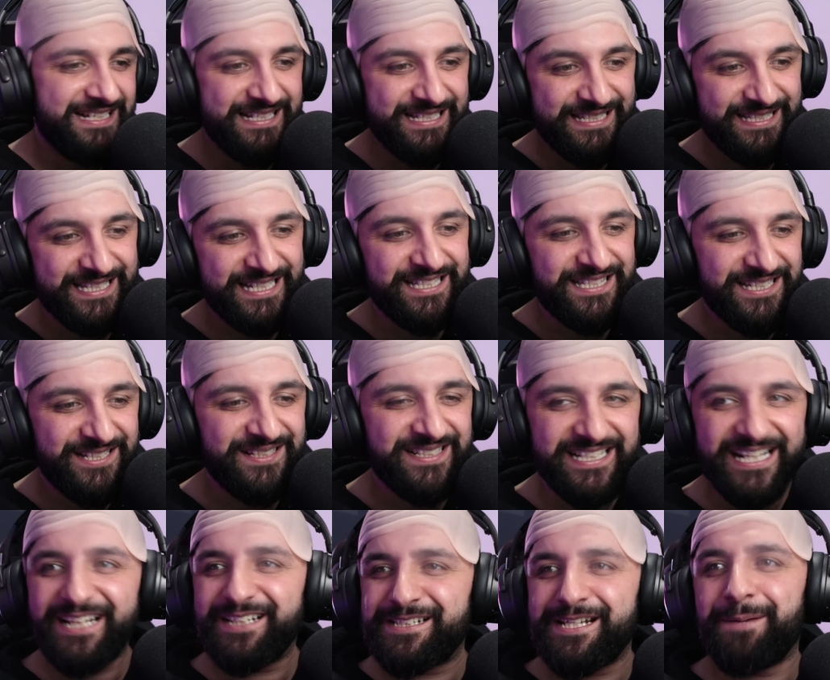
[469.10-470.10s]
Since you
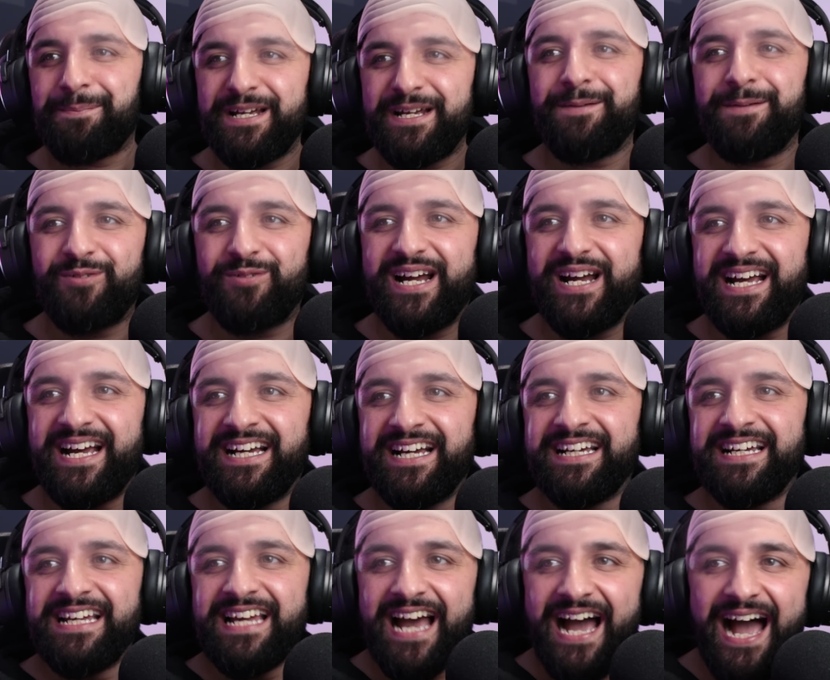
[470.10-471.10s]
turned up here, bruh.
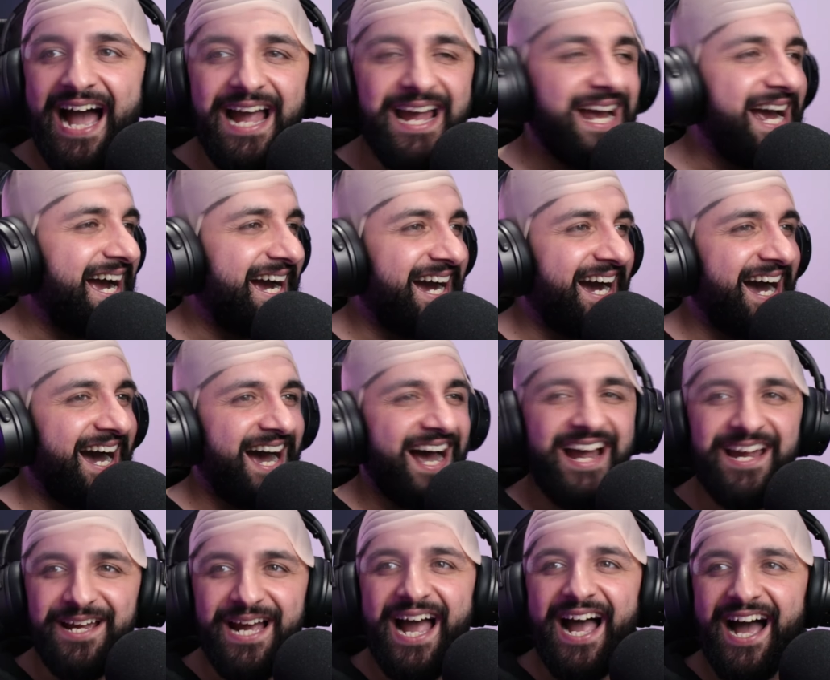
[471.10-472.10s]
I,
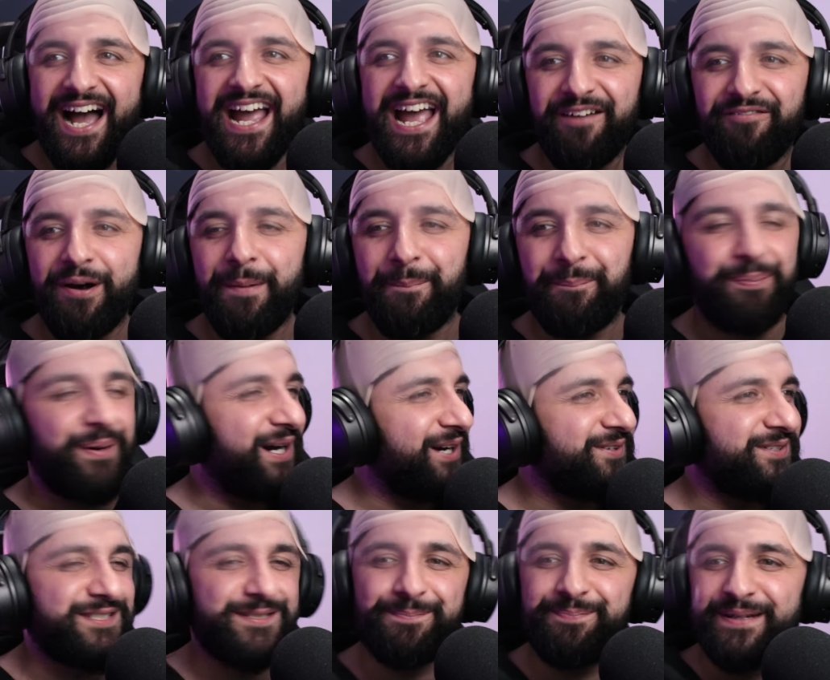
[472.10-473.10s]
I, I have a
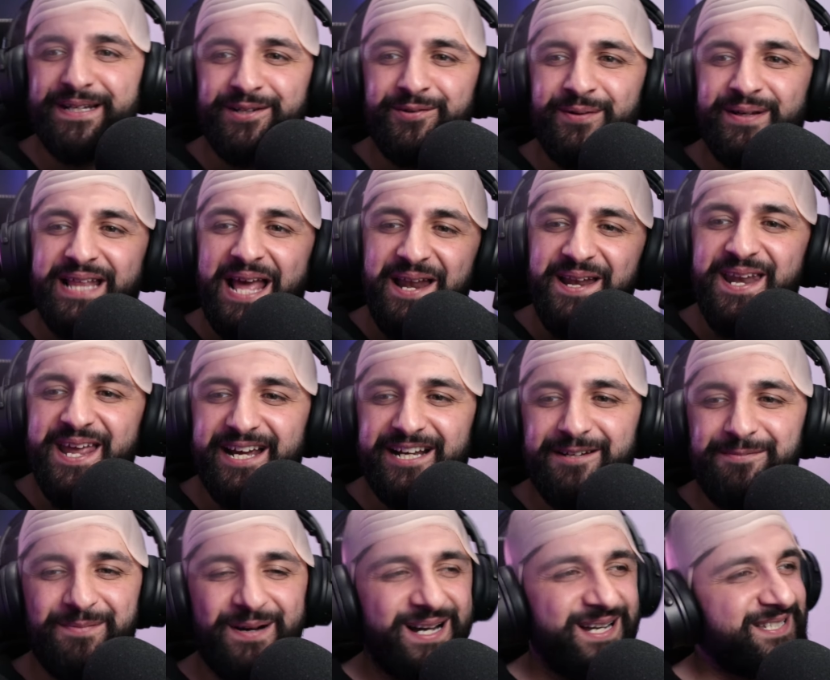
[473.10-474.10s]
bone to pick with Nick
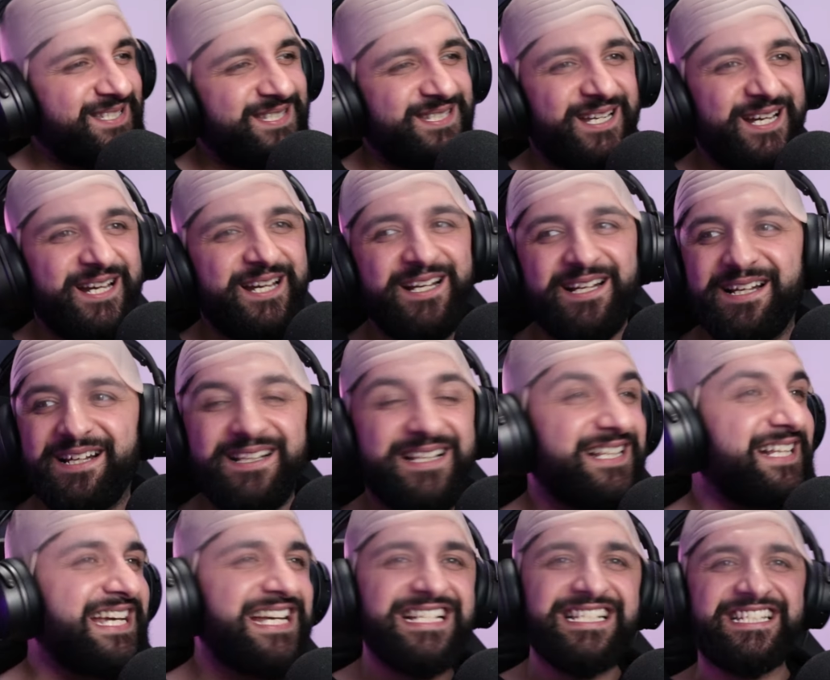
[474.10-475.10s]
Marseil.
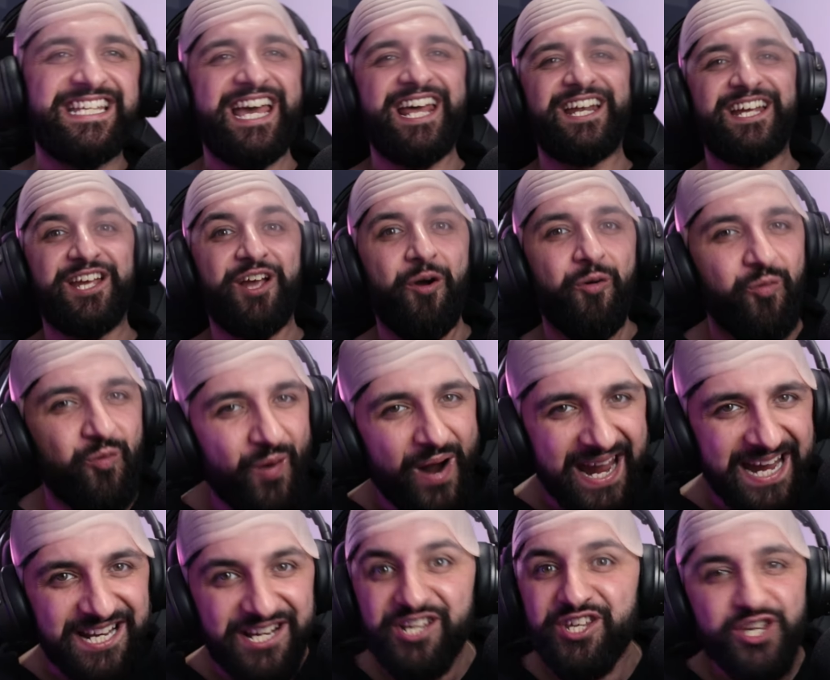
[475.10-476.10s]
He's getting
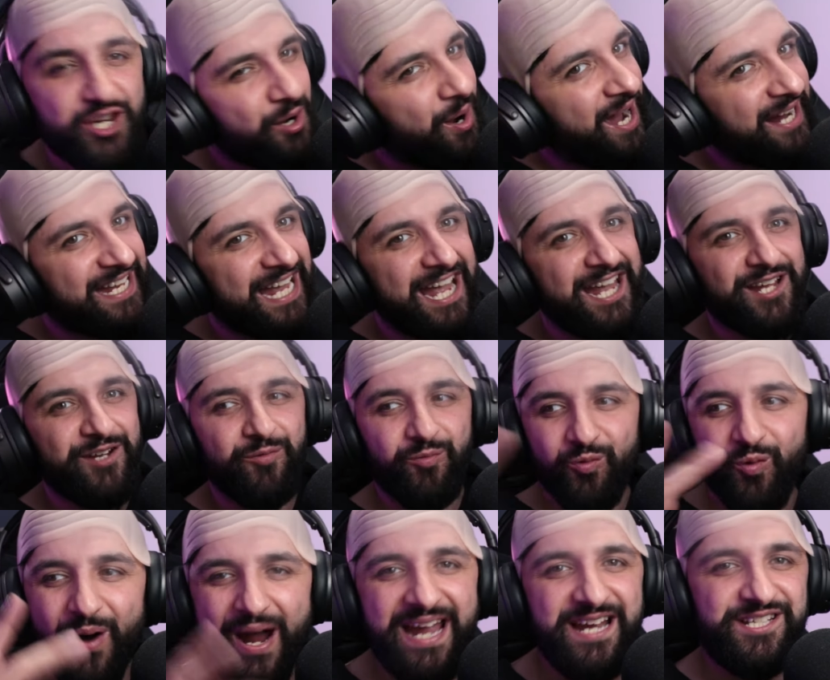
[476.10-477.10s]
way, you are
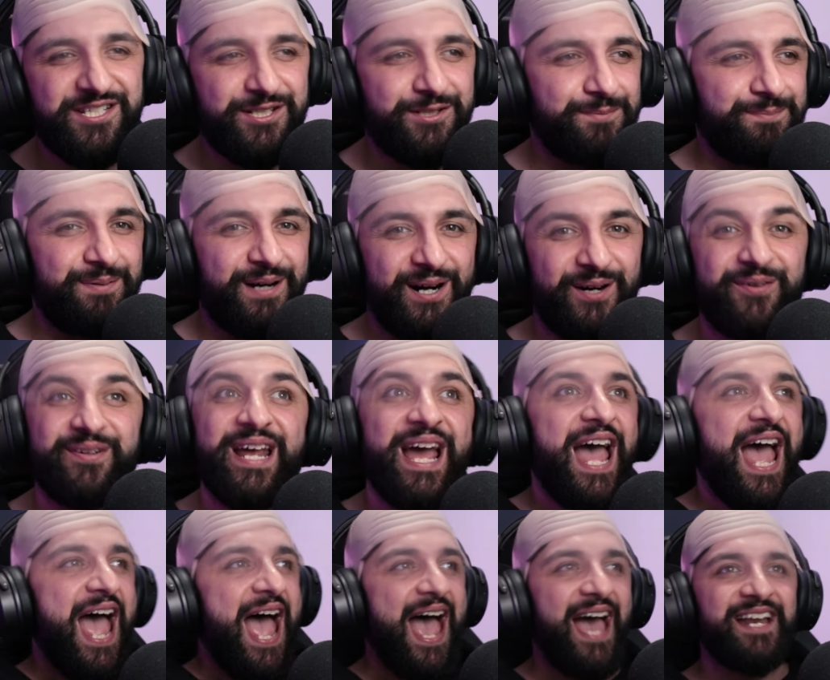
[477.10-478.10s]
getting way too bold.
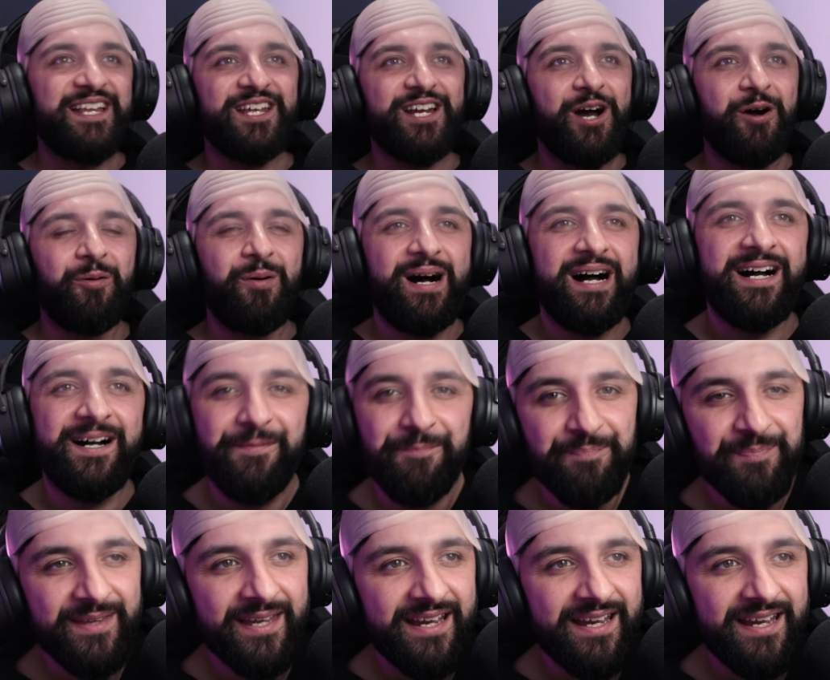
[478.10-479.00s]
And you know what?